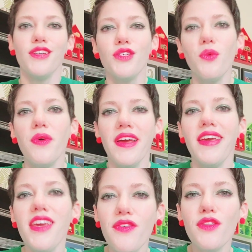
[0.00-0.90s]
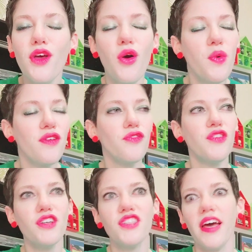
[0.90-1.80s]
So even though we
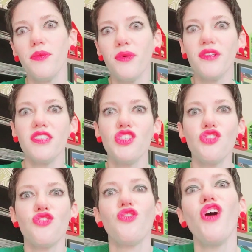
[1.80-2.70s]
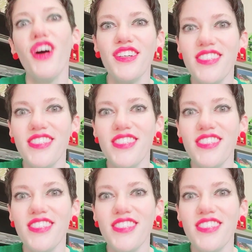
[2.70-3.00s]
feel that really strong